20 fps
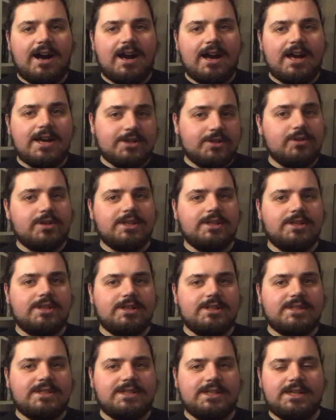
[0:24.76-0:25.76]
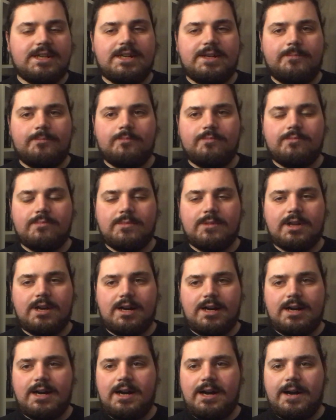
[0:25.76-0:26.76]
as you can see,
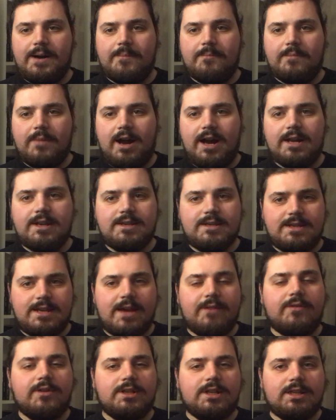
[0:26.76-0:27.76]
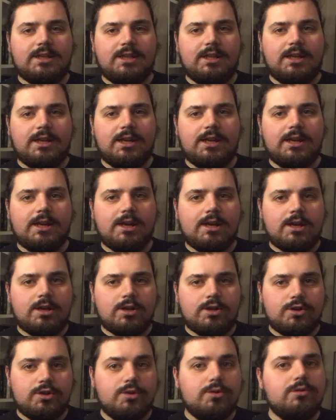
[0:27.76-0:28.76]
I definitely
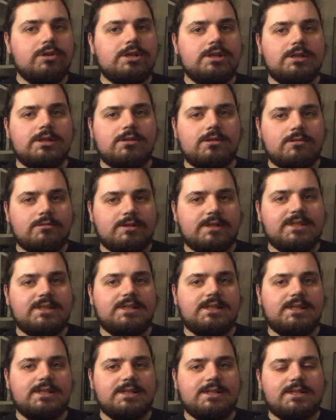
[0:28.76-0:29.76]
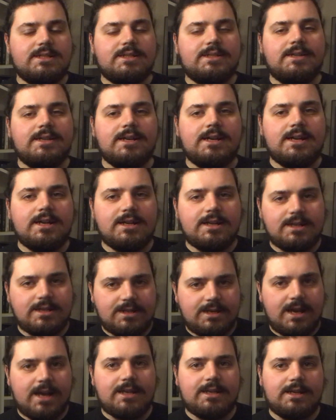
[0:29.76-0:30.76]
couldn't resist
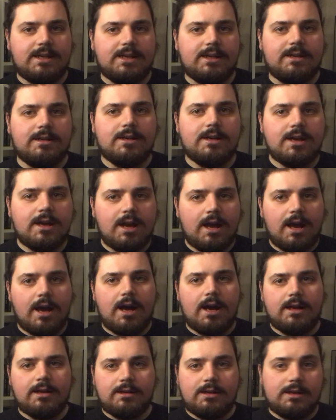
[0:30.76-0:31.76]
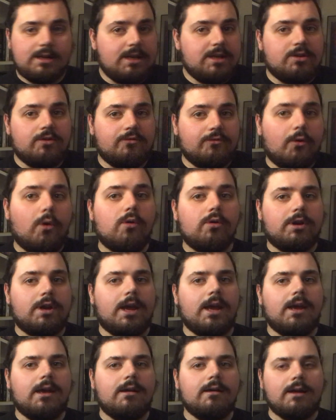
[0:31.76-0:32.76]
getting it on
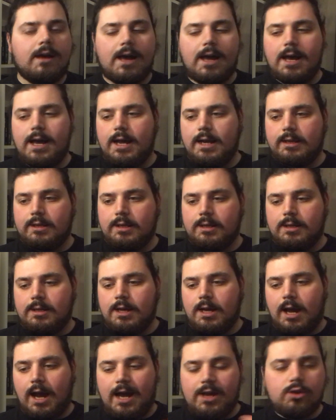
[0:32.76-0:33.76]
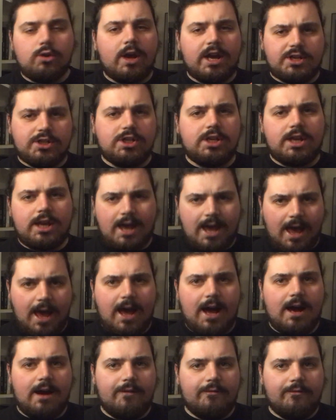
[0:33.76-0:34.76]
4K, and I do actually
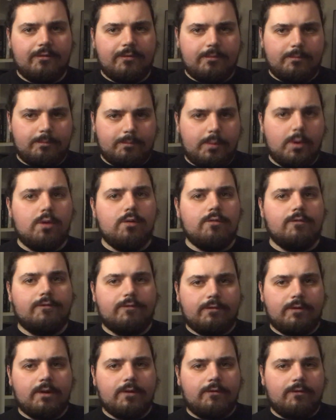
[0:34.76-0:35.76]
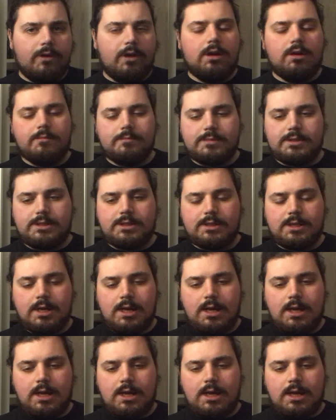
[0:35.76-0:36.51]
have both films